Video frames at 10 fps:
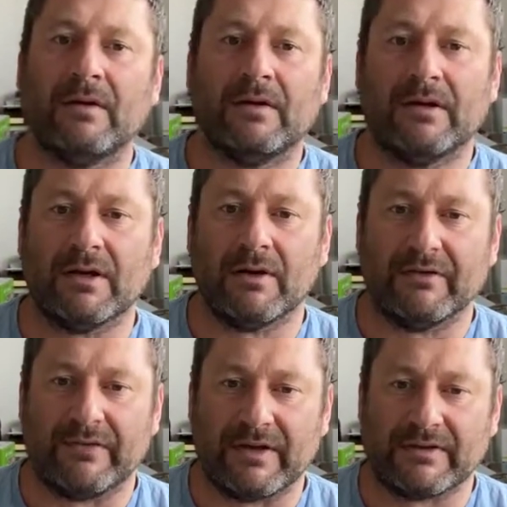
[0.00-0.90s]
You know,
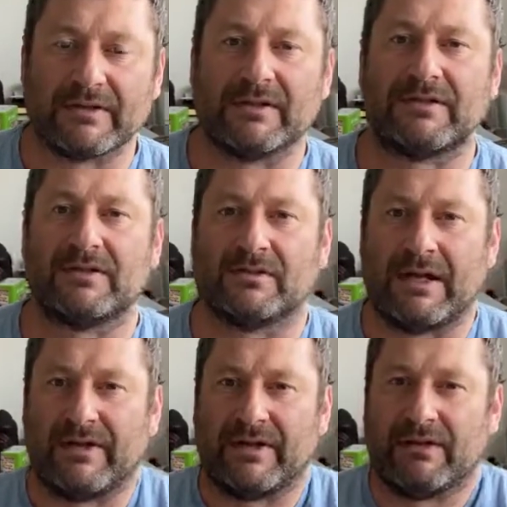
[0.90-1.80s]
if there's like
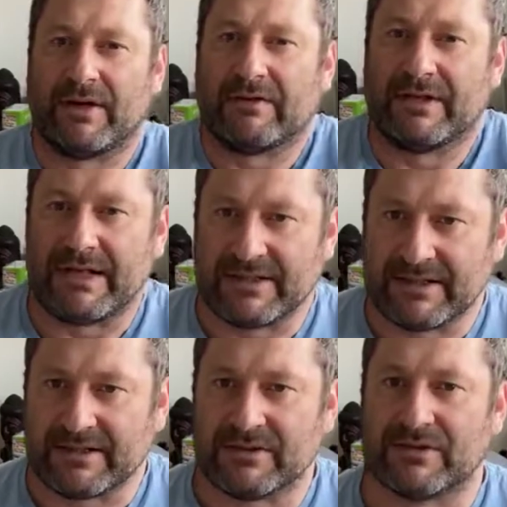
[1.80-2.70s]
anything around
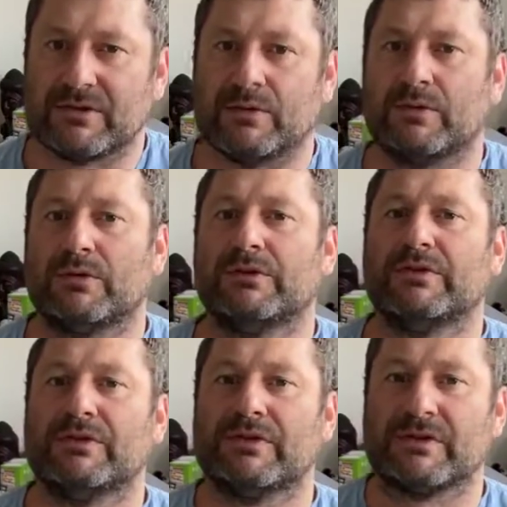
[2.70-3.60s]
eating
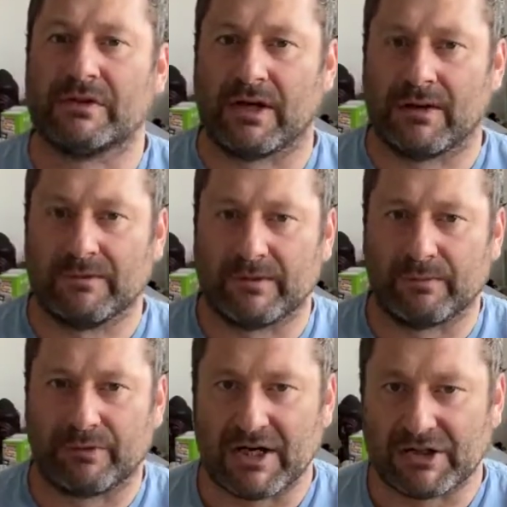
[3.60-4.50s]
disorders,
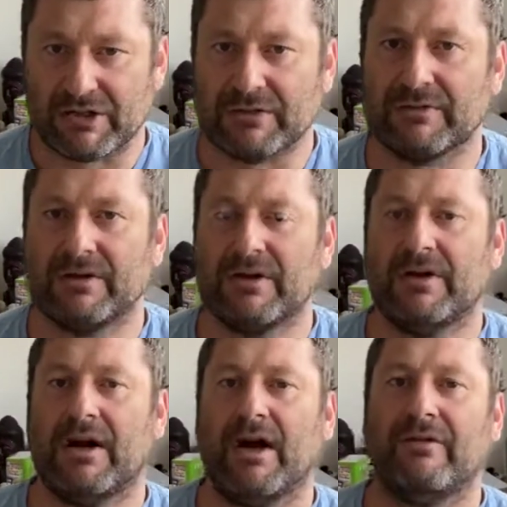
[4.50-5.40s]
depression,
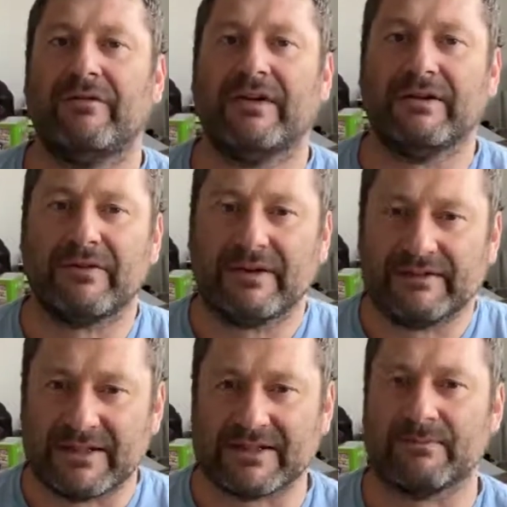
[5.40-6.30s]
feeling very
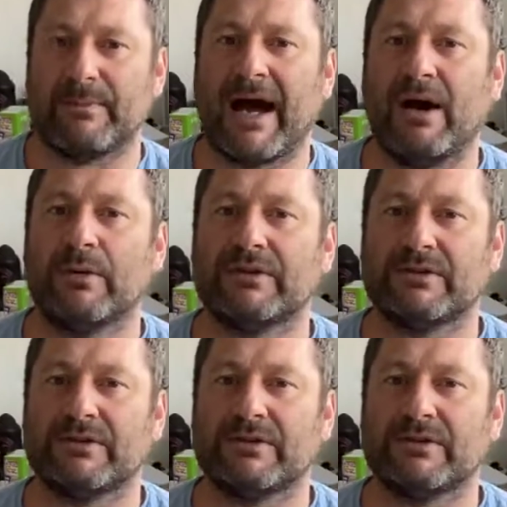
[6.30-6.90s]
disempowered.